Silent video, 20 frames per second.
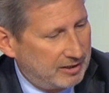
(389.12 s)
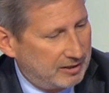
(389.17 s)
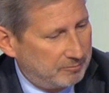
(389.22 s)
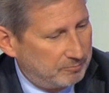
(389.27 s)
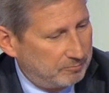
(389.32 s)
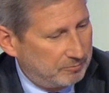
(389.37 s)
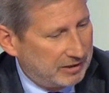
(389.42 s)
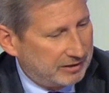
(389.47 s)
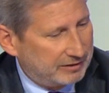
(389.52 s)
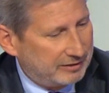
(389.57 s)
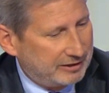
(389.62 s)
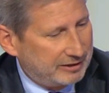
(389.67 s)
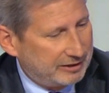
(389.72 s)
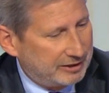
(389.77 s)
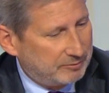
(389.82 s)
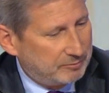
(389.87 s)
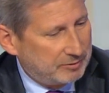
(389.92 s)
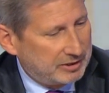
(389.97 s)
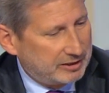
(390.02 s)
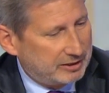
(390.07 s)
But in the
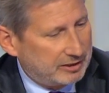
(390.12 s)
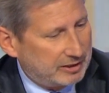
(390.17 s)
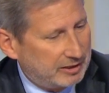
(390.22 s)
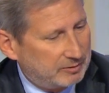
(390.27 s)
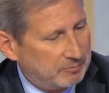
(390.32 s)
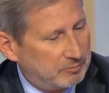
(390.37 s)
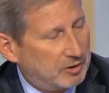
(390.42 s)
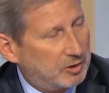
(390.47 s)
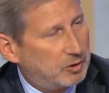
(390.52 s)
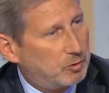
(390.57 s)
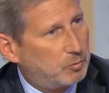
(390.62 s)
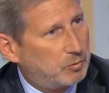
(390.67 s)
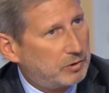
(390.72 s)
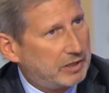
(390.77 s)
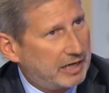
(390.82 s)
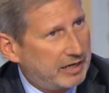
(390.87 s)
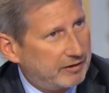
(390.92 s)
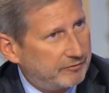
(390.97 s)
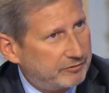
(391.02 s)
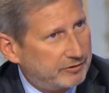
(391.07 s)
meantime, we
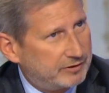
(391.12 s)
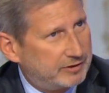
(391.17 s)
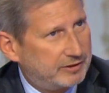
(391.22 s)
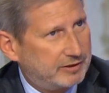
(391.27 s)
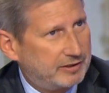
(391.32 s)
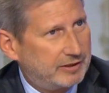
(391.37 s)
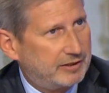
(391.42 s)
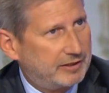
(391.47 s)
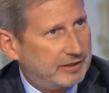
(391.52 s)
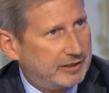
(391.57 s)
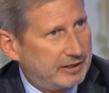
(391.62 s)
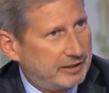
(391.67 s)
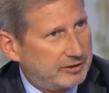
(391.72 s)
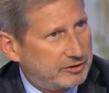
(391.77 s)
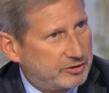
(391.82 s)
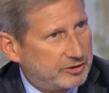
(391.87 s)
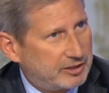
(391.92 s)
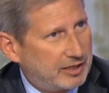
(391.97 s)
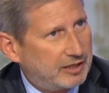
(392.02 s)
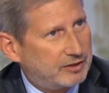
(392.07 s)
have it. It
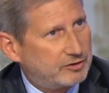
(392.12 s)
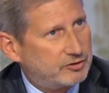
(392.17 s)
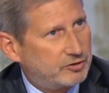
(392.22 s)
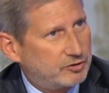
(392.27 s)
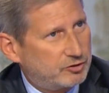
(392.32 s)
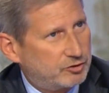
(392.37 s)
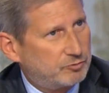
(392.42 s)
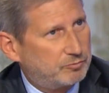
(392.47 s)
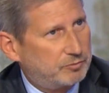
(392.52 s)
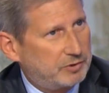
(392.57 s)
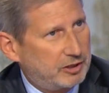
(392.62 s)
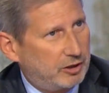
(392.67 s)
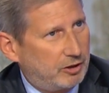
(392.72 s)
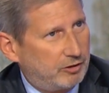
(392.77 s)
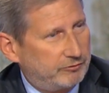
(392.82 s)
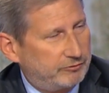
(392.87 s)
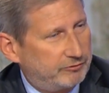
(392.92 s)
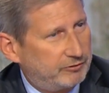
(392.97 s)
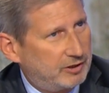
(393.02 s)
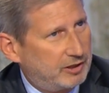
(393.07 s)
starts to pay
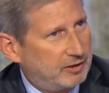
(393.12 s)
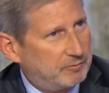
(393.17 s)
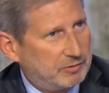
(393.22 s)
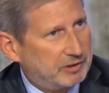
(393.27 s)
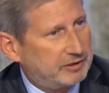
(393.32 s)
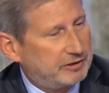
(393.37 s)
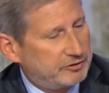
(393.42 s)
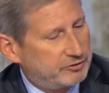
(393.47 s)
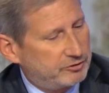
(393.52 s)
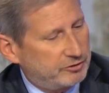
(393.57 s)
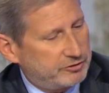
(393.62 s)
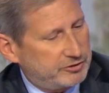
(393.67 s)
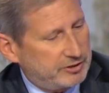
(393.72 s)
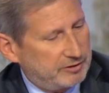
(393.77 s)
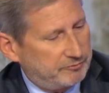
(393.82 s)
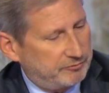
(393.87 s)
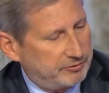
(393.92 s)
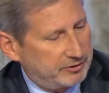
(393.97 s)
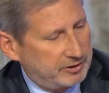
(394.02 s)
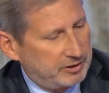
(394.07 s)
off. But it's not
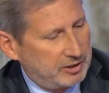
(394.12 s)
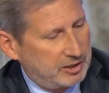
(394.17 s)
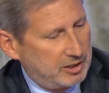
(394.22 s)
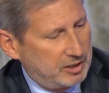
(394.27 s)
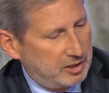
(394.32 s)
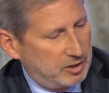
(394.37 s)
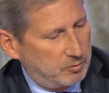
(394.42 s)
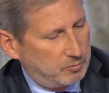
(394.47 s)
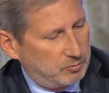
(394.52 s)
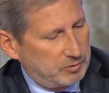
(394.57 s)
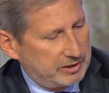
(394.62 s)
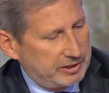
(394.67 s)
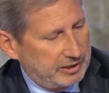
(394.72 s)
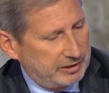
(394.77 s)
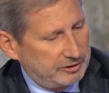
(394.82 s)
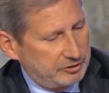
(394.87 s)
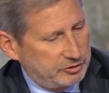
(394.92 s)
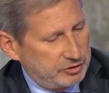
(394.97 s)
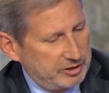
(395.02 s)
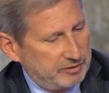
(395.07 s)
something we can
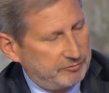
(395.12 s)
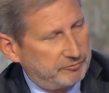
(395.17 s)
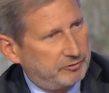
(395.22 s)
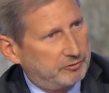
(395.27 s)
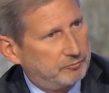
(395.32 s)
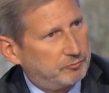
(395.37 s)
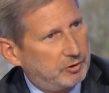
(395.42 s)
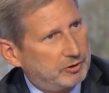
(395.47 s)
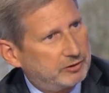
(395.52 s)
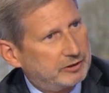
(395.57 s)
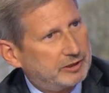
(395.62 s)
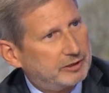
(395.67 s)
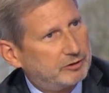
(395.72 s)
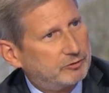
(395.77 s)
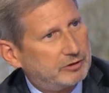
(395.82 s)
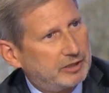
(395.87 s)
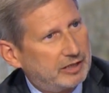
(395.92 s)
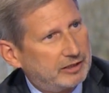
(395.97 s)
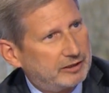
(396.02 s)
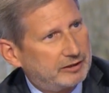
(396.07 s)
achieve from one day to
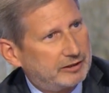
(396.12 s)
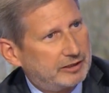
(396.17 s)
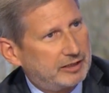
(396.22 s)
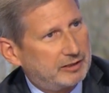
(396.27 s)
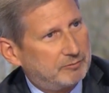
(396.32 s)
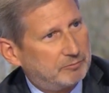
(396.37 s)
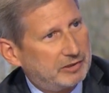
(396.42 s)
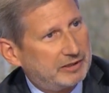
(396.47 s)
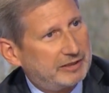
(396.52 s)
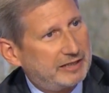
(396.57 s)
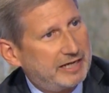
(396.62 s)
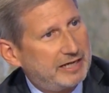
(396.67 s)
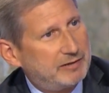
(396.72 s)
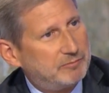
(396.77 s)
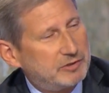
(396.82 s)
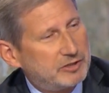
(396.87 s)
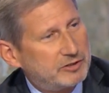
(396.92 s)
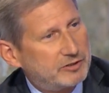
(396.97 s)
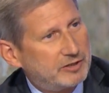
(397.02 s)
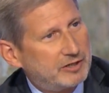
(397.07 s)
the other sure. day. But the aim
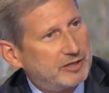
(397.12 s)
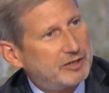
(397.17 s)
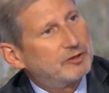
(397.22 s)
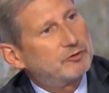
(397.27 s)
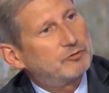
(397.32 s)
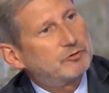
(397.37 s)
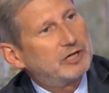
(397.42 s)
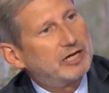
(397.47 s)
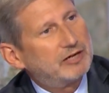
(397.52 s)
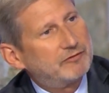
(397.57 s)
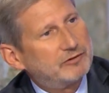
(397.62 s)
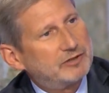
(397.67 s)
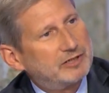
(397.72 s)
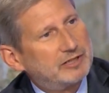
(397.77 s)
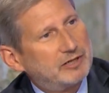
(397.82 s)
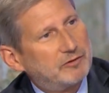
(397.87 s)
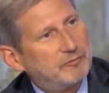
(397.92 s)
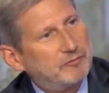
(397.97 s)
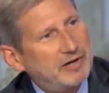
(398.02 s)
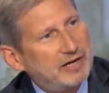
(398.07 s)
is to have it in
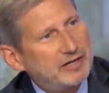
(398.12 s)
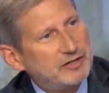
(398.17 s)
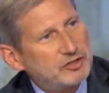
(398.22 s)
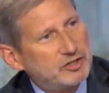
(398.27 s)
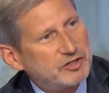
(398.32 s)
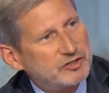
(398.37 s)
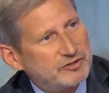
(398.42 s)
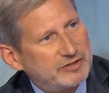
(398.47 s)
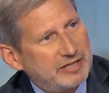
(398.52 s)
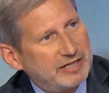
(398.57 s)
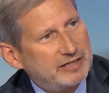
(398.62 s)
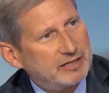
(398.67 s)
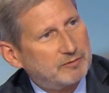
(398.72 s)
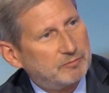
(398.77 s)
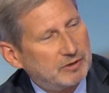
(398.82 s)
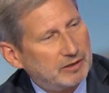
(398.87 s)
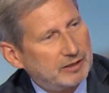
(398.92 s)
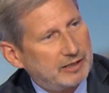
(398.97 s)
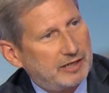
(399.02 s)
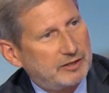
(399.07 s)
a very
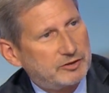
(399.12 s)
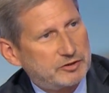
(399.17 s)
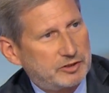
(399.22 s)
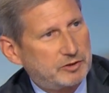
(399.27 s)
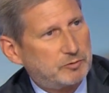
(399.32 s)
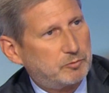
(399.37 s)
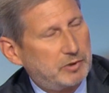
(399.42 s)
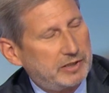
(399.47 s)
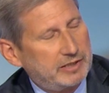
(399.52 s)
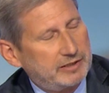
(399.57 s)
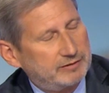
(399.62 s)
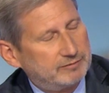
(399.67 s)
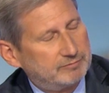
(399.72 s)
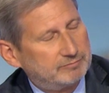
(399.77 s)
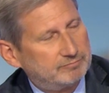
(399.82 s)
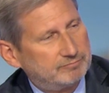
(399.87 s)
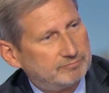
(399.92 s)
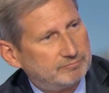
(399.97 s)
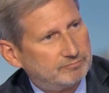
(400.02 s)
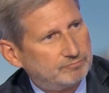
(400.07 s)
sustainable, lasting way.
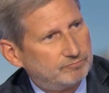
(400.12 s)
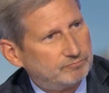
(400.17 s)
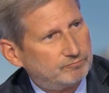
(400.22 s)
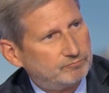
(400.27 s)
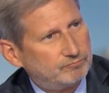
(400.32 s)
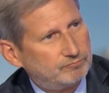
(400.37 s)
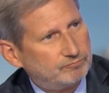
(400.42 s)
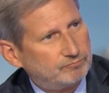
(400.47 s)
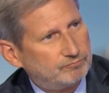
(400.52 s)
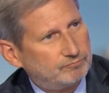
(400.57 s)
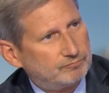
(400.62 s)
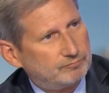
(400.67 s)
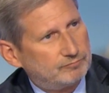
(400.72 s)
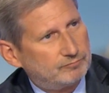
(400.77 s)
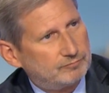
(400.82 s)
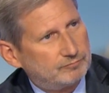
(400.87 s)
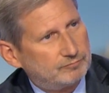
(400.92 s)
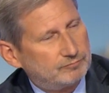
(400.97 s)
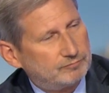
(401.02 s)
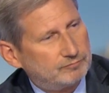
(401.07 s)
A,
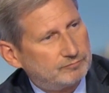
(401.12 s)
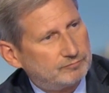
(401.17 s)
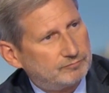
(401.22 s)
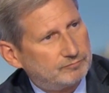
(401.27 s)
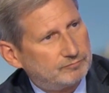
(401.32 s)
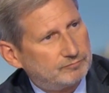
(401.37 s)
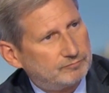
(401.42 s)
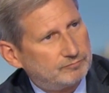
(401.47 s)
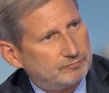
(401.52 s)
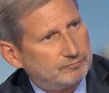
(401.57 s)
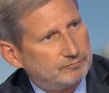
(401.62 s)
a, very different